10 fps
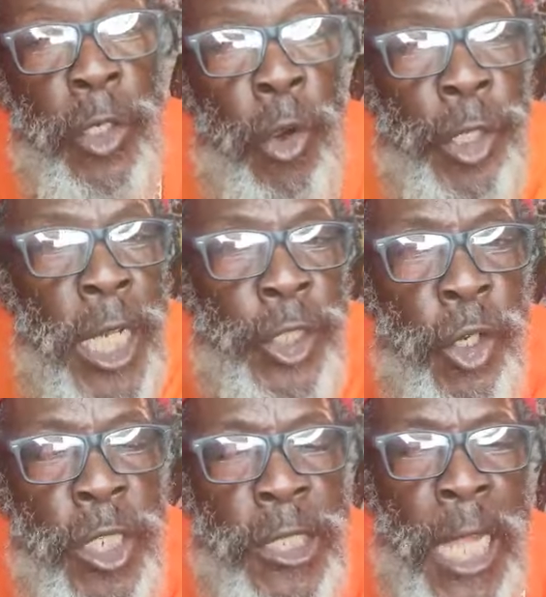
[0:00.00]
They know you in a
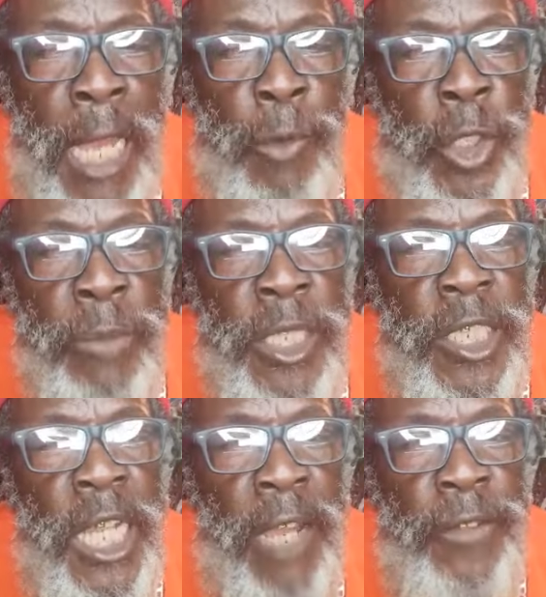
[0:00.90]
church that talk about him
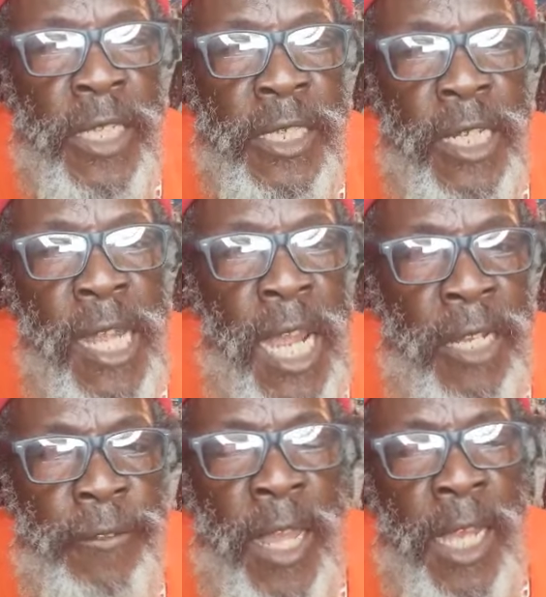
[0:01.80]
as King of Kings and
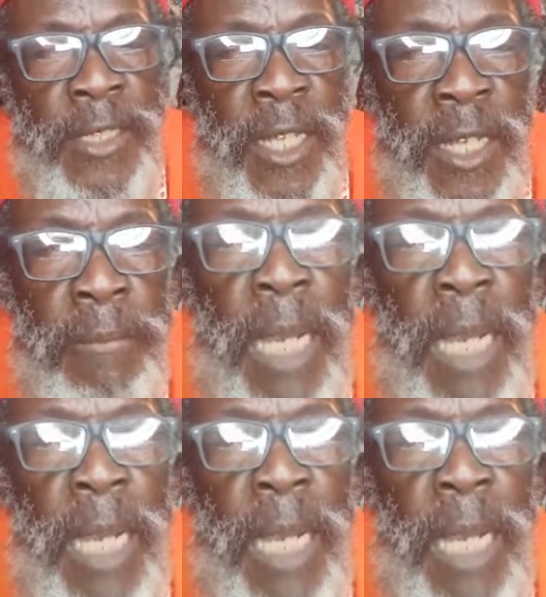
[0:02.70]
Lord of Lords.